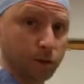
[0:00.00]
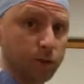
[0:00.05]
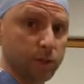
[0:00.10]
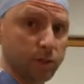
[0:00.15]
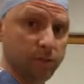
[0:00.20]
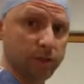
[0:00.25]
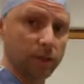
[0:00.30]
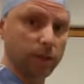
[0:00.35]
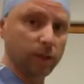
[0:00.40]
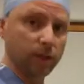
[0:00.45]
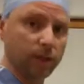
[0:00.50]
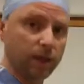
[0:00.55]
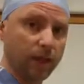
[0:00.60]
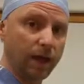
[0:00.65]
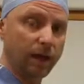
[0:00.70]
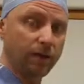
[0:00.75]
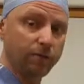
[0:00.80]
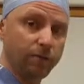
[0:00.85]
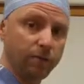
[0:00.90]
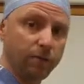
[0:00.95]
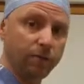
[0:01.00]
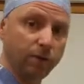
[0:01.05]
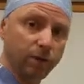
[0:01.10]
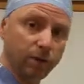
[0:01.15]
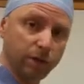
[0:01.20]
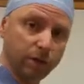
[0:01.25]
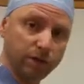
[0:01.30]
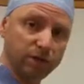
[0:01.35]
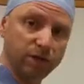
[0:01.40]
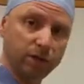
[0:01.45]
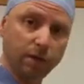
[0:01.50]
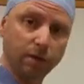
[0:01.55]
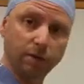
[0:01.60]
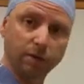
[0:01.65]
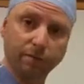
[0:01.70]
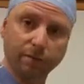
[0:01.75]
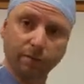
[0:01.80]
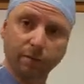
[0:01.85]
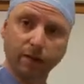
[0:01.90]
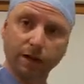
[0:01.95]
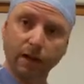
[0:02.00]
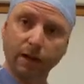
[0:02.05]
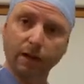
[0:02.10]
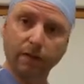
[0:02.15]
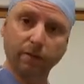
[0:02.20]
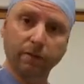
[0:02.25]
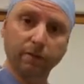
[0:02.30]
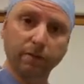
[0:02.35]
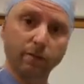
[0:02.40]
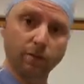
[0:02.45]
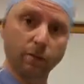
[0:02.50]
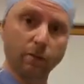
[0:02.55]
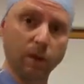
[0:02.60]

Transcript: you should be doing that for yourself for health,